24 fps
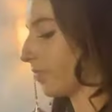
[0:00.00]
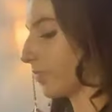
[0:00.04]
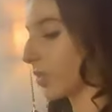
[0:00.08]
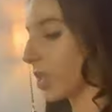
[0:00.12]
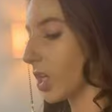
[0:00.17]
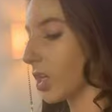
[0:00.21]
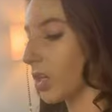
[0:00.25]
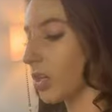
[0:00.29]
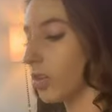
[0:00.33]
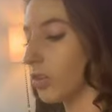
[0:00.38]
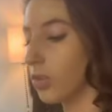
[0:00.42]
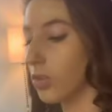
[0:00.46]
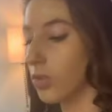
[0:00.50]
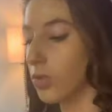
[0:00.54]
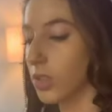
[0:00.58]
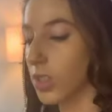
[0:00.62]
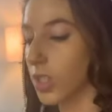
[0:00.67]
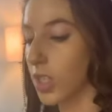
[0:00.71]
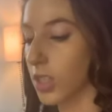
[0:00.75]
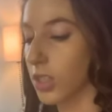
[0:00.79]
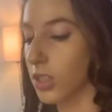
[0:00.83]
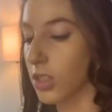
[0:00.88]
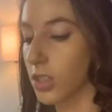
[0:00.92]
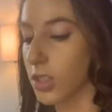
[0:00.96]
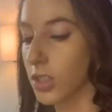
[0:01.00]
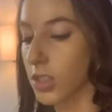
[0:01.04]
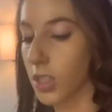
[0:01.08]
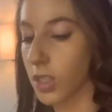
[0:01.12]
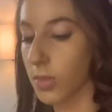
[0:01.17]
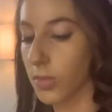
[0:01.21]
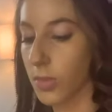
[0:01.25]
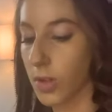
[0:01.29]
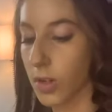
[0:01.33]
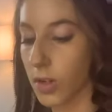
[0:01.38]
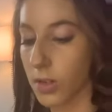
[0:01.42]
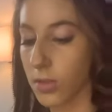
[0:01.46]
And using the
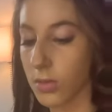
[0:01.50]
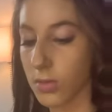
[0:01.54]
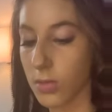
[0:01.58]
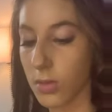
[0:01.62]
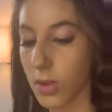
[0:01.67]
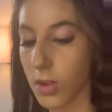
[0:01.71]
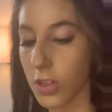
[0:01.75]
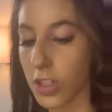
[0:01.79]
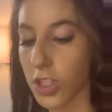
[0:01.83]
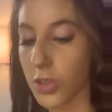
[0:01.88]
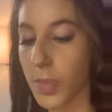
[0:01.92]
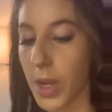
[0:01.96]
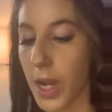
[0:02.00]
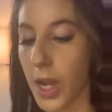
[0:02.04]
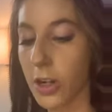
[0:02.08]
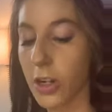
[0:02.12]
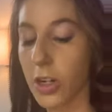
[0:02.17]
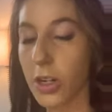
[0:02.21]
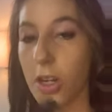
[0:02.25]
Sigma Large Powder